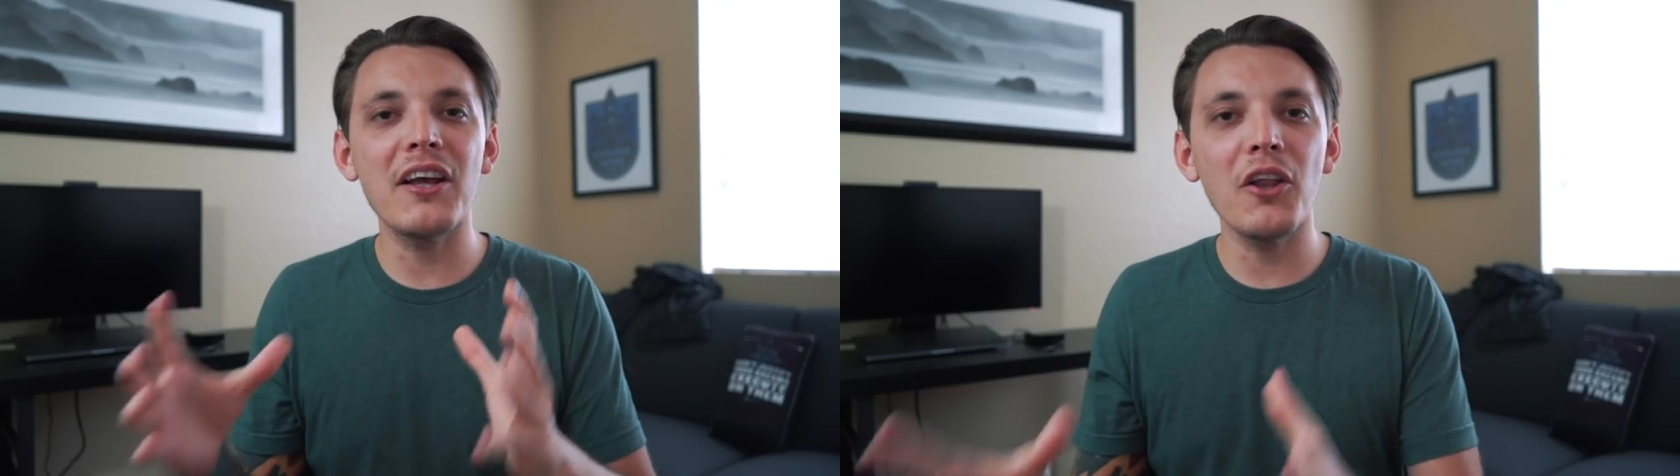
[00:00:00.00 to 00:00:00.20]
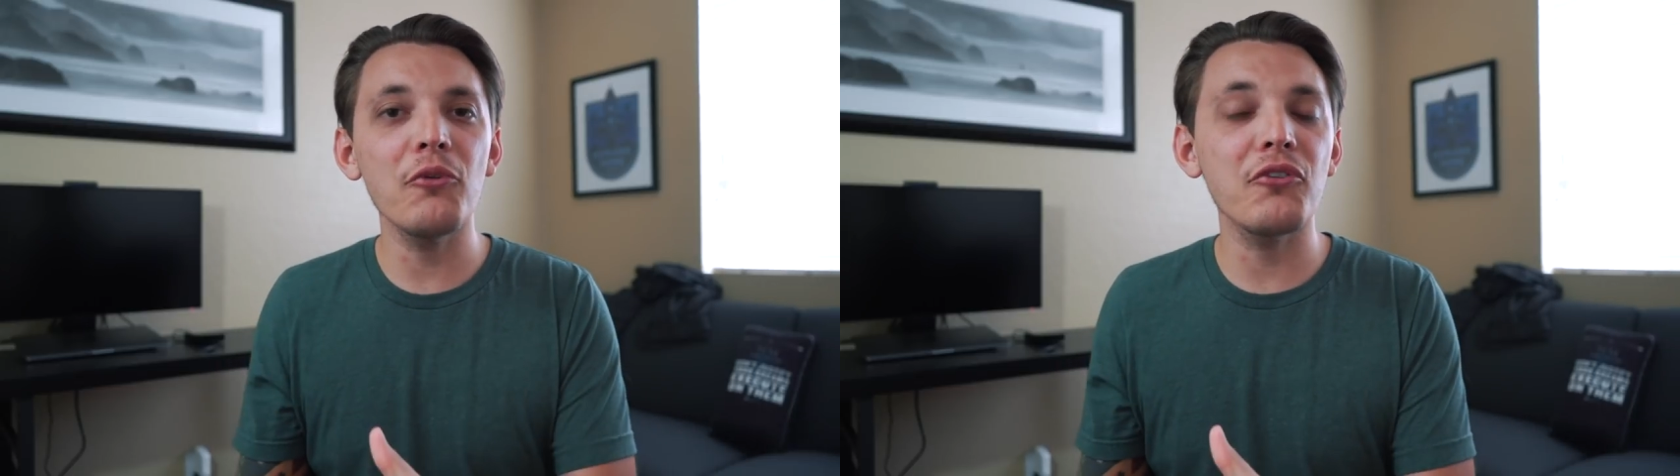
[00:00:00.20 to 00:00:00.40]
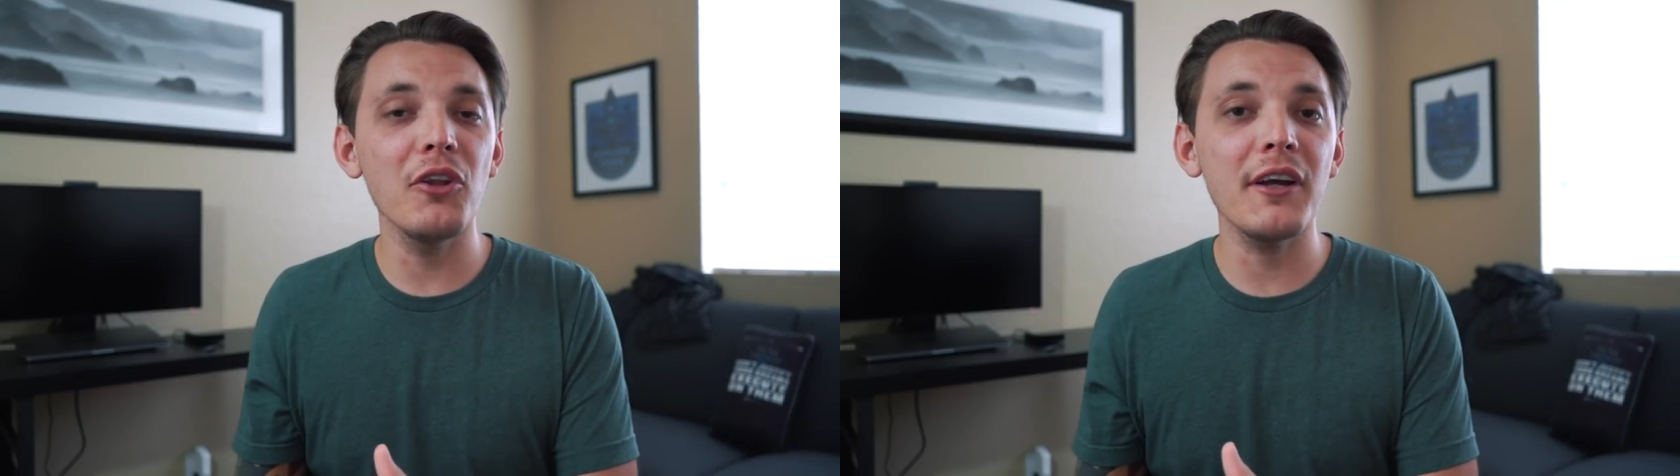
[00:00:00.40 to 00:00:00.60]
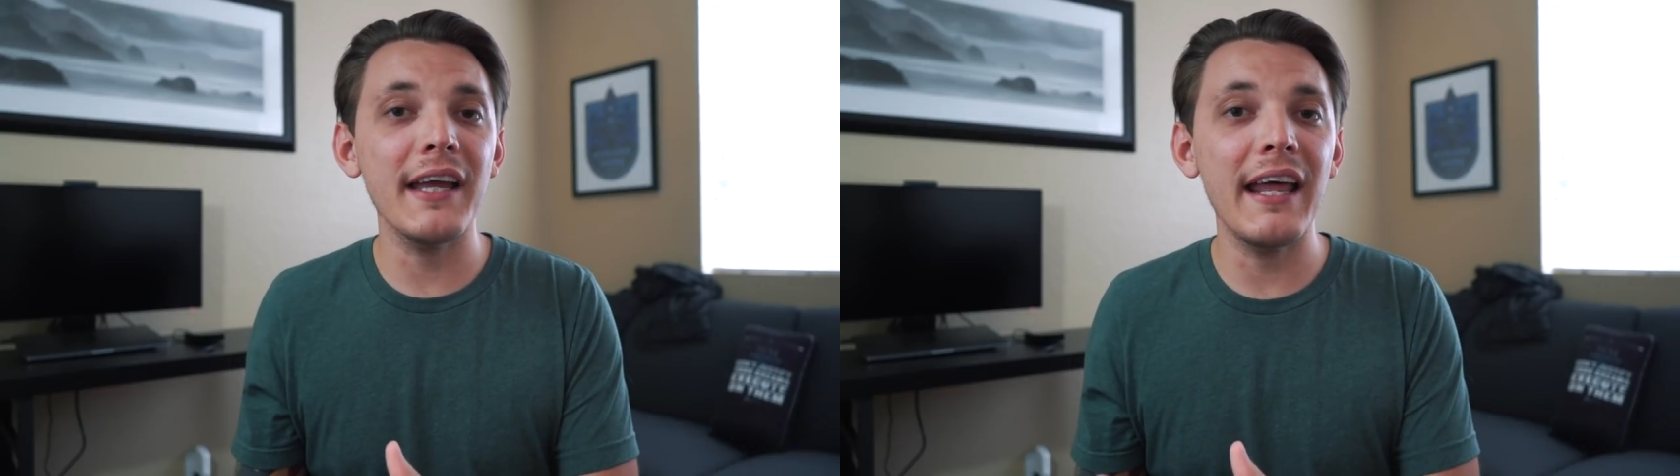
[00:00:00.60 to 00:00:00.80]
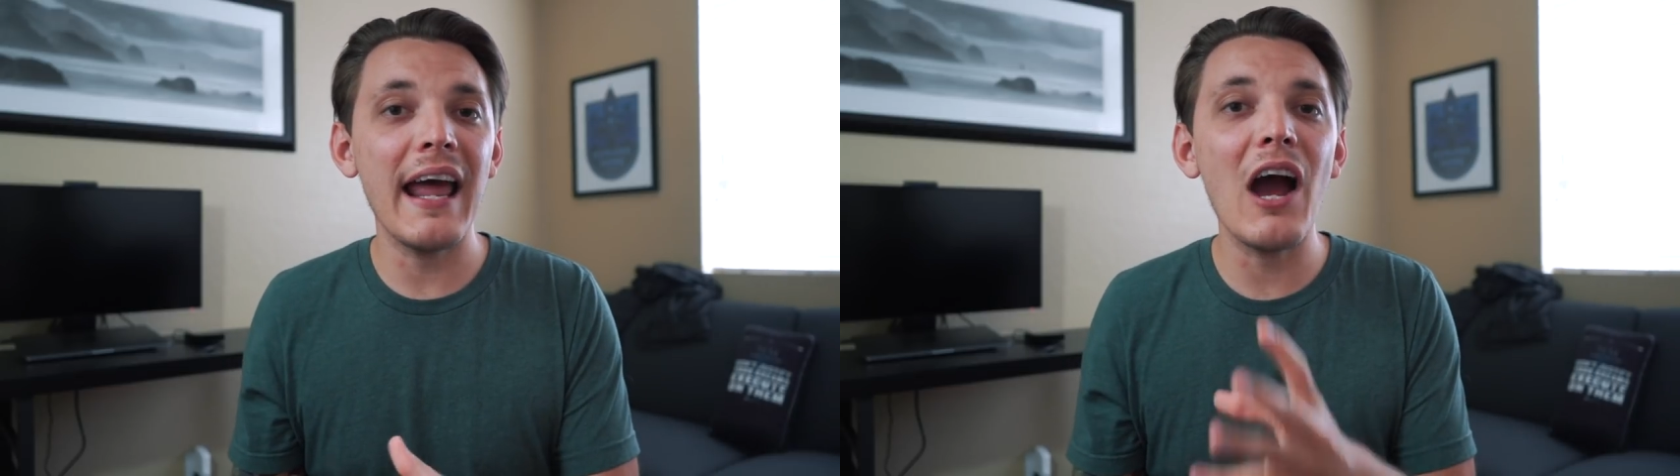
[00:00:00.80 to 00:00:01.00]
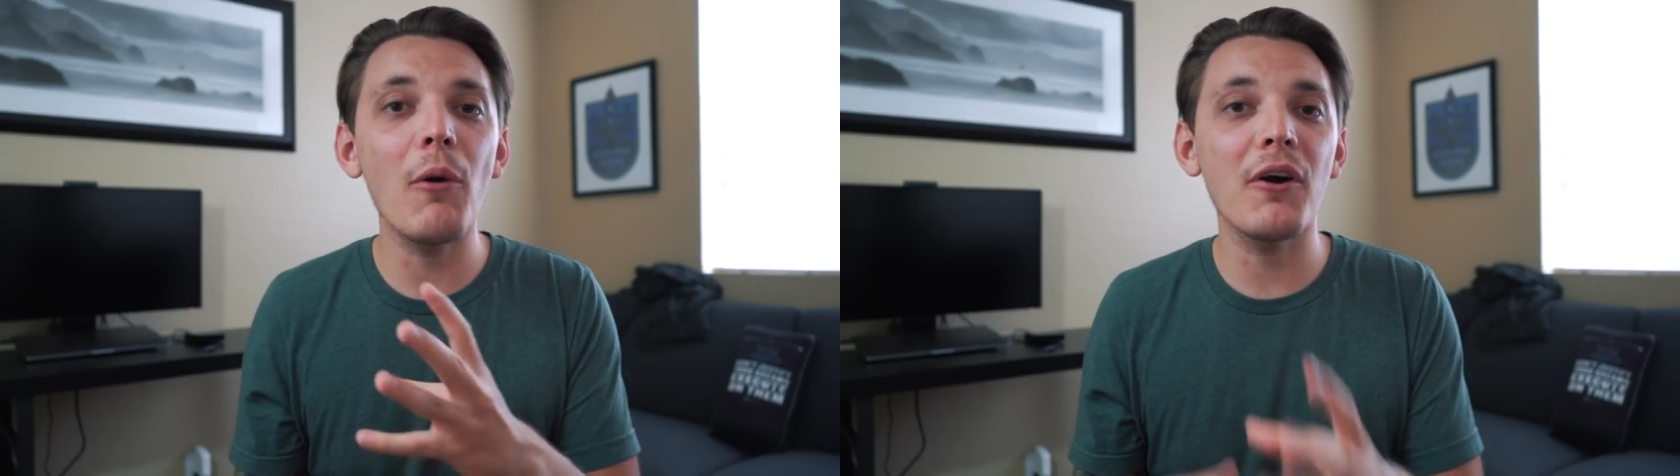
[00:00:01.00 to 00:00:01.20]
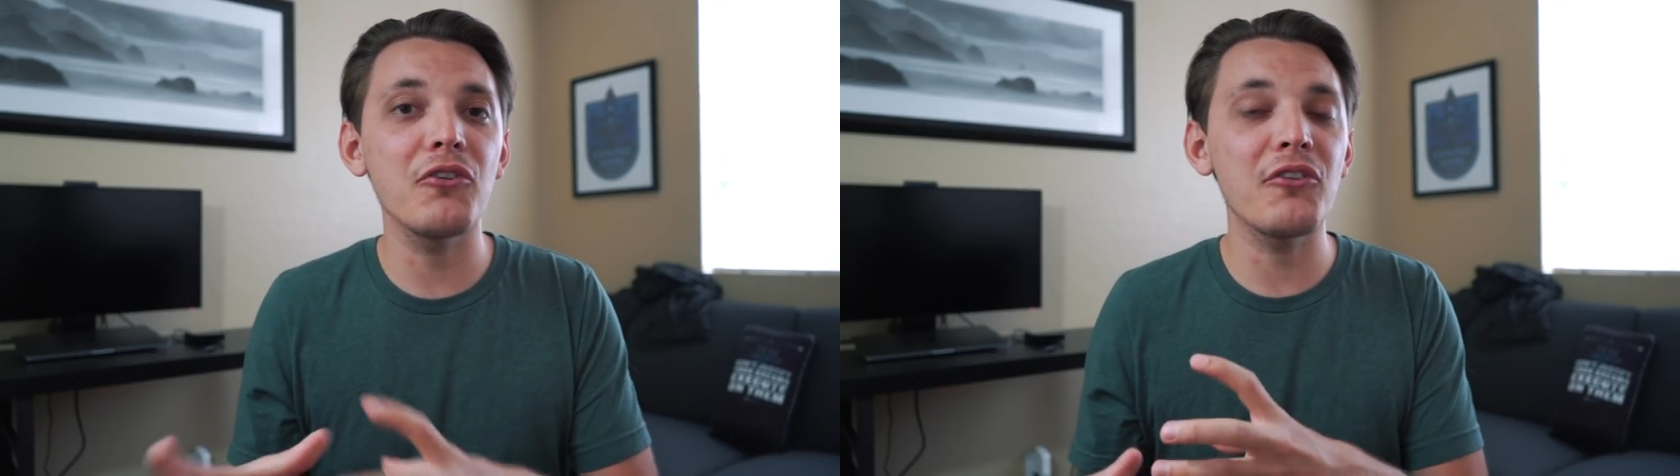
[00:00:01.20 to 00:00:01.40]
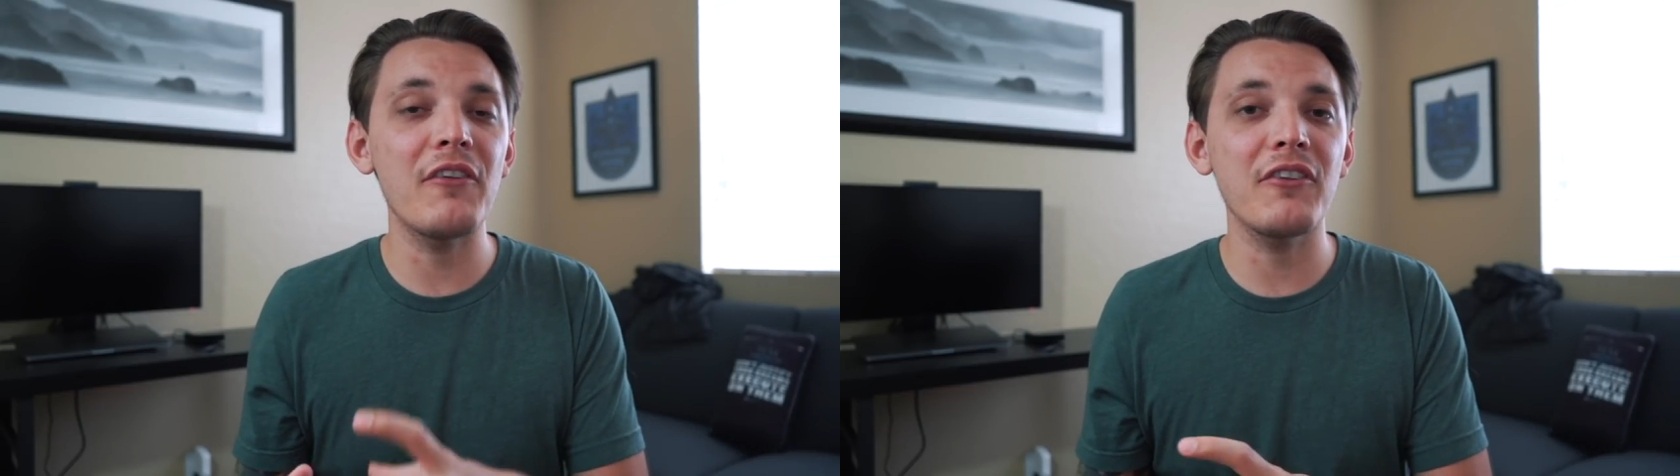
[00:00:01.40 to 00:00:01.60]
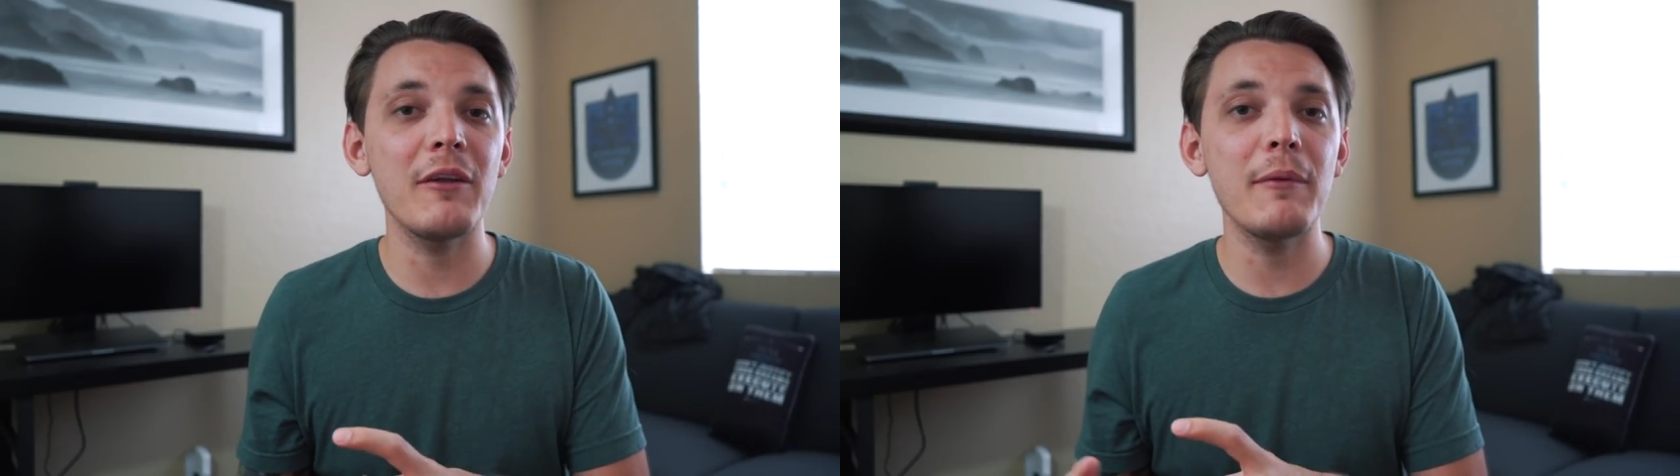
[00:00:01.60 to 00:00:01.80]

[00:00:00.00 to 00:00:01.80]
closer look at how our design is going